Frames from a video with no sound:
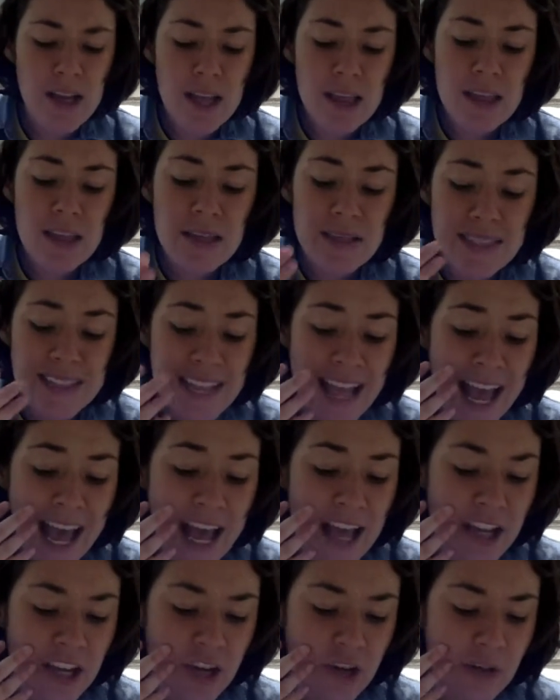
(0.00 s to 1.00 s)
the
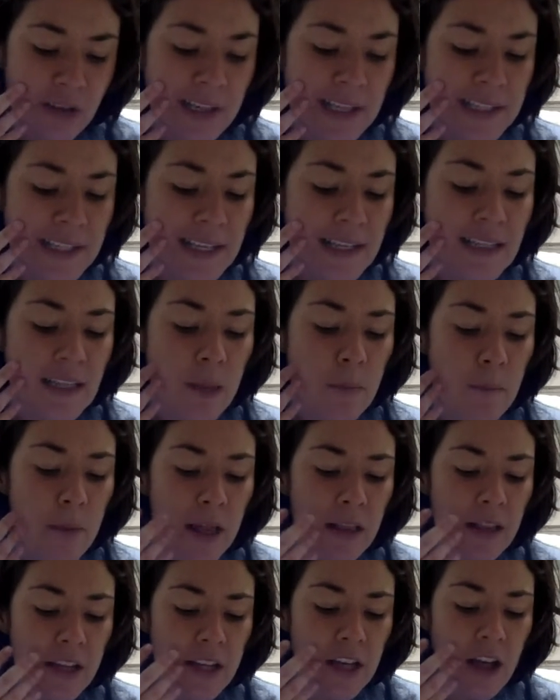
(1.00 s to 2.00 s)
sad creases, the
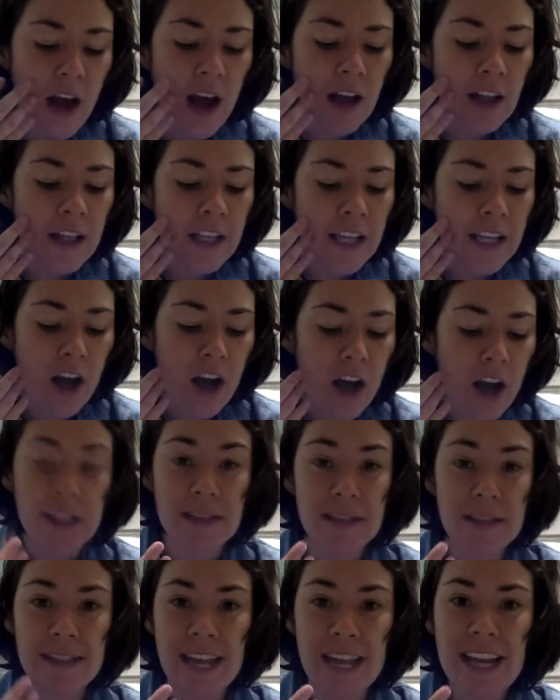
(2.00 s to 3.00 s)
melancholy on
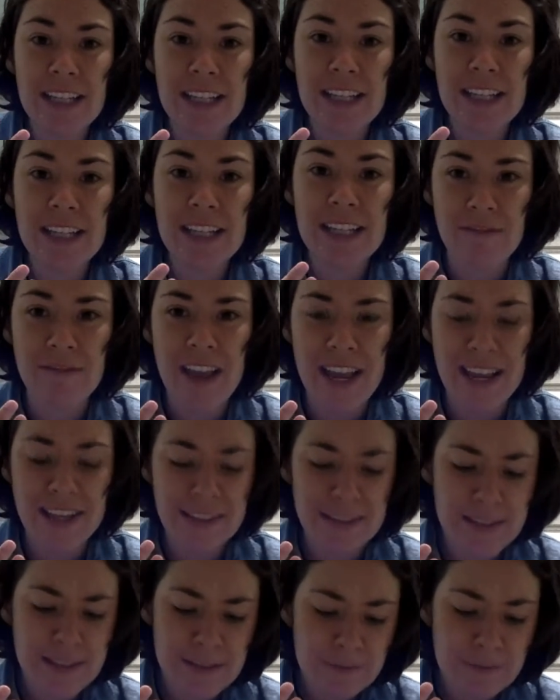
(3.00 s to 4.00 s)
his daytime
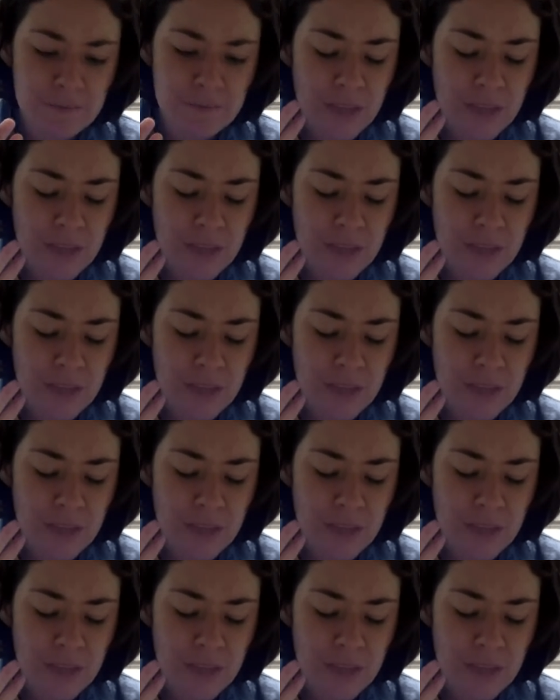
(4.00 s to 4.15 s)
face,